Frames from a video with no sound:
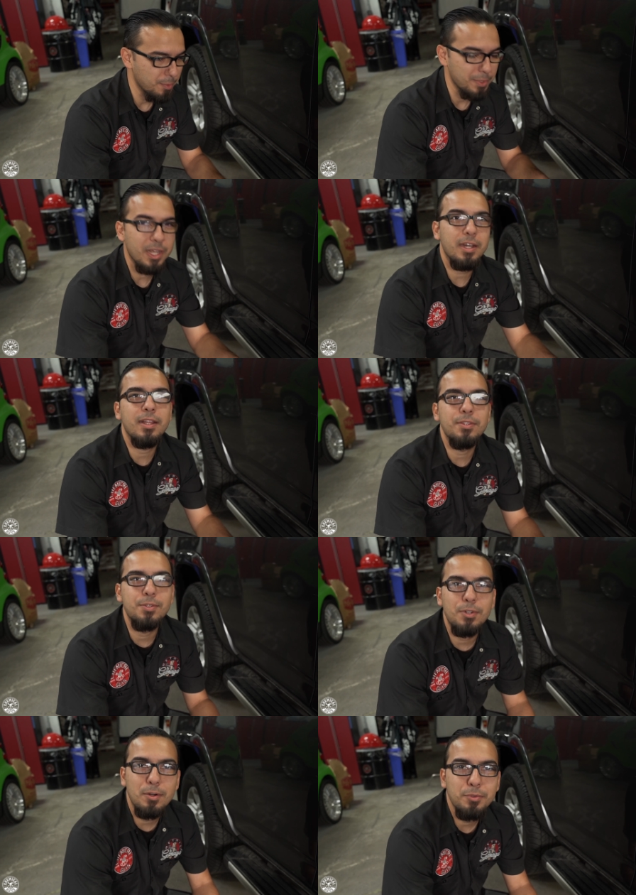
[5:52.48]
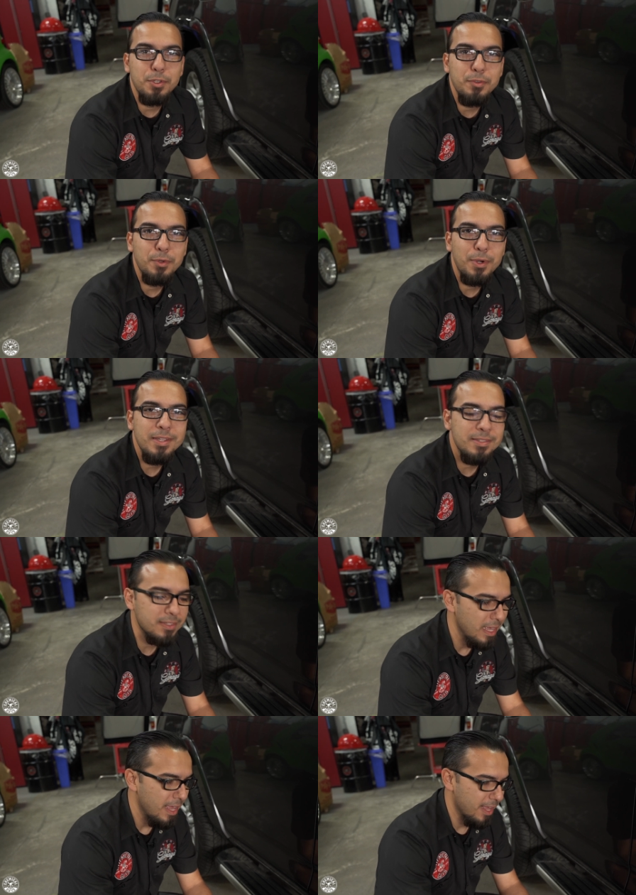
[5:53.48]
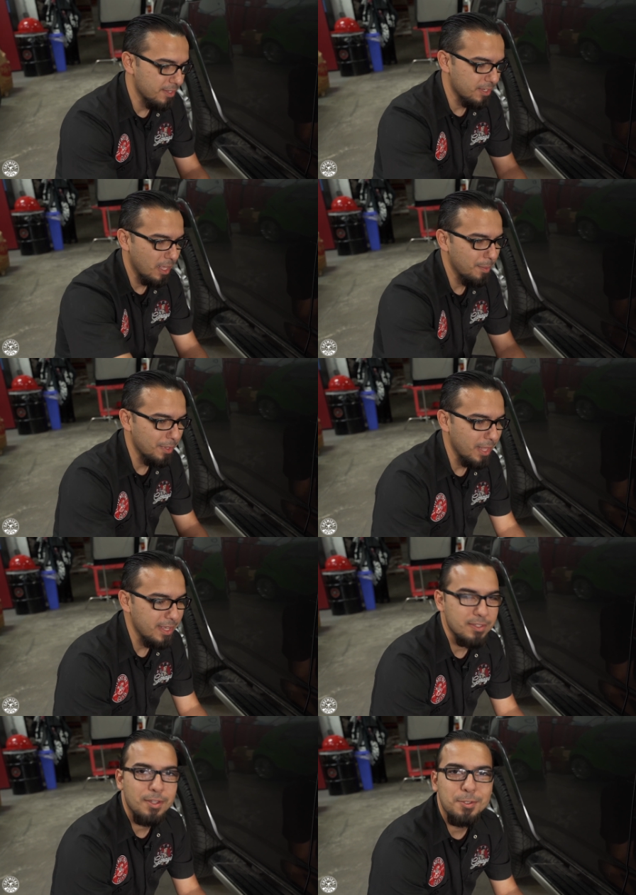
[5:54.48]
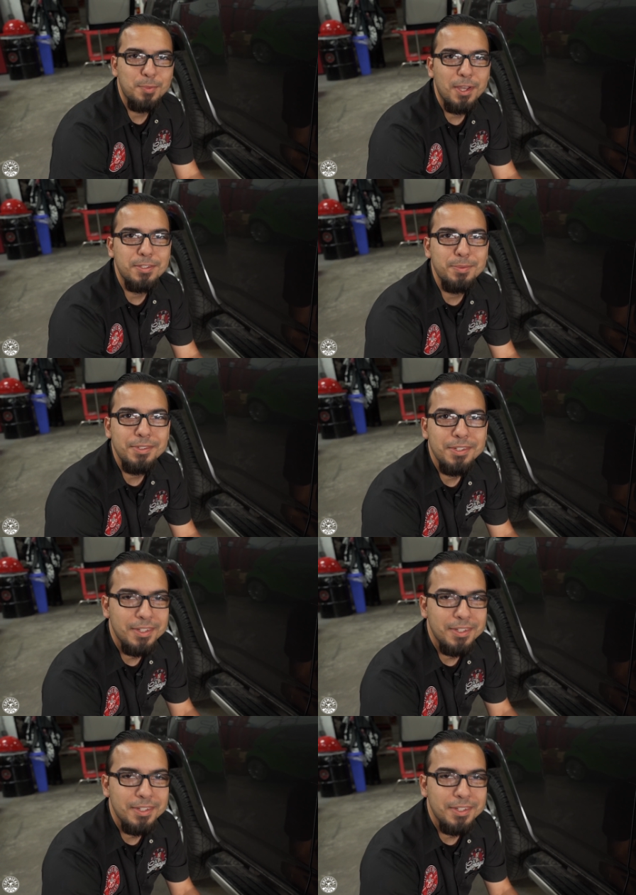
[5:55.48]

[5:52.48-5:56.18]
to protect against those harmful U V rays, and it's going to help it last as long as possible.